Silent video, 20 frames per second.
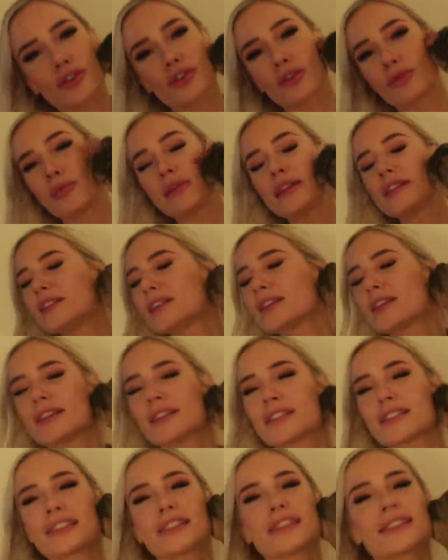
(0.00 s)
so many
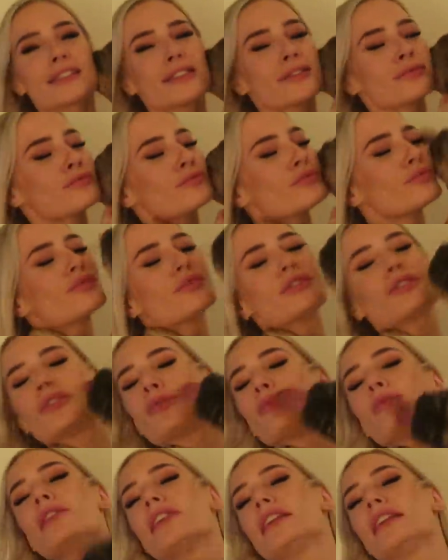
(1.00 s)
kisses.
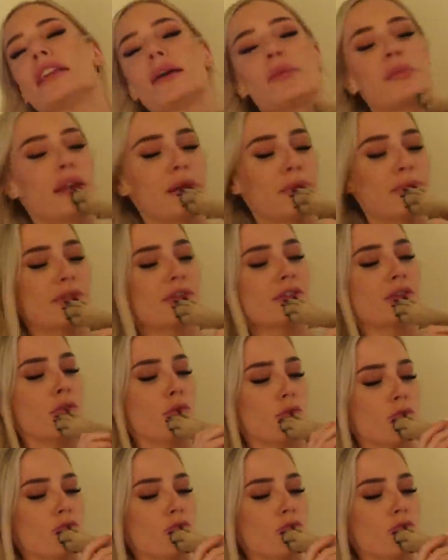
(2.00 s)
So many lemons